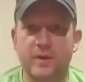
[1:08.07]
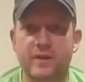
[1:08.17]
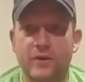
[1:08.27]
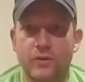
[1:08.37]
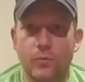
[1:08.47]

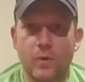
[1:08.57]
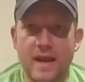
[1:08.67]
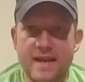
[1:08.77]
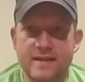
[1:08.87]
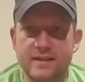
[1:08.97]
wanting to know the
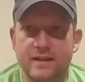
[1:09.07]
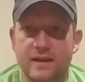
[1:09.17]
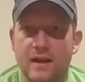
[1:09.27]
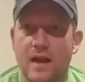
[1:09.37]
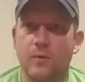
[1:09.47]
weight,
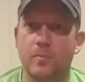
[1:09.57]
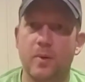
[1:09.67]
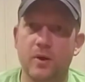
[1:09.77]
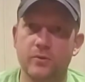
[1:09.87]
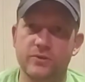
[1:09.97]
I will
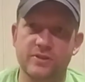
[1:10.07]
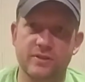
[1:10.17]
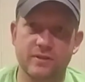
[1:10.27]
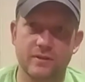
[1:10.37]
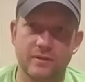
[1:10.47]

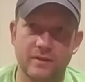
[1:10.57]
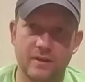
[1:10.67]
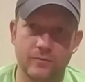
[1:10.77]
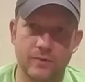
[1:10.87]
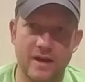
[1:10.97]
post
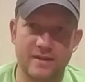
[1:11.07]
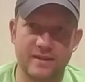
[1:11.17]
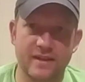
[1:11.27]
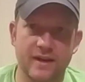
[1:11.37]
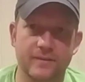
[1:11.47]
it right
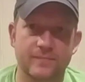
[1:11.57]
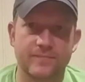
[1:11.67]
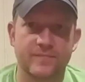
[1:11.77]
there.